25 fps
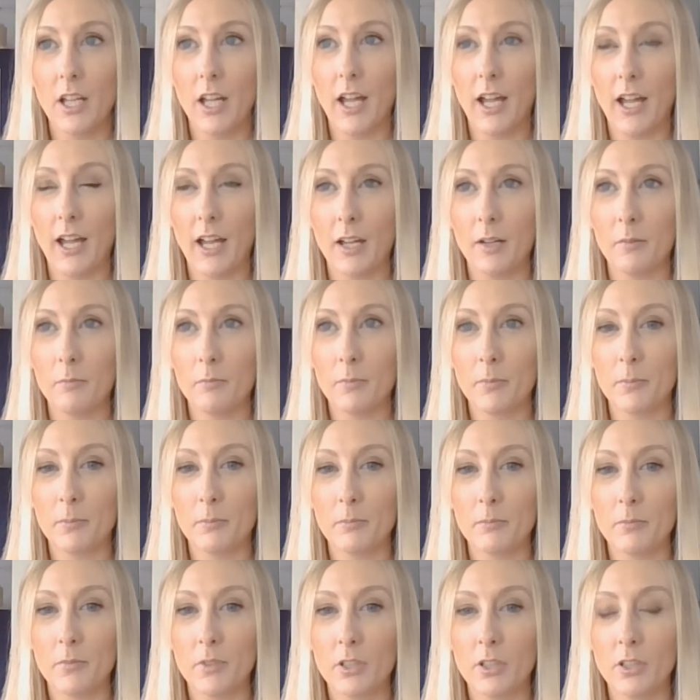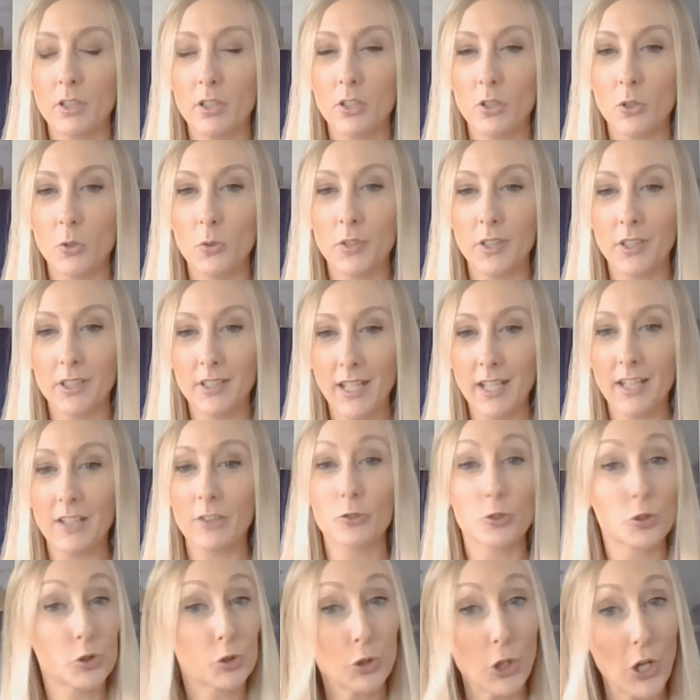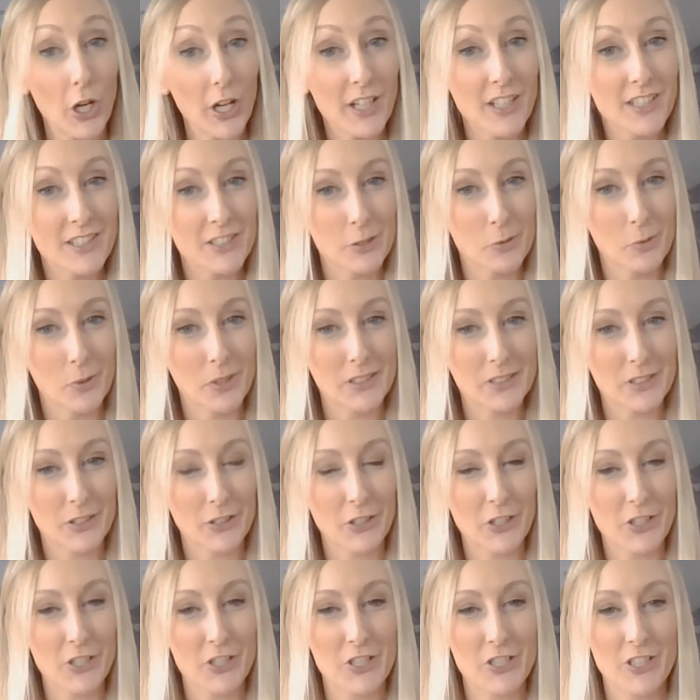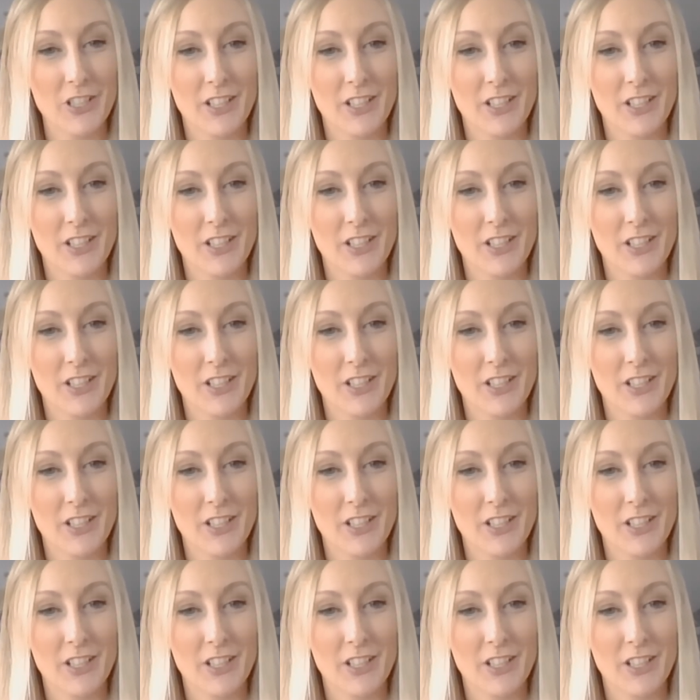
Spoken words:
that they can try to exert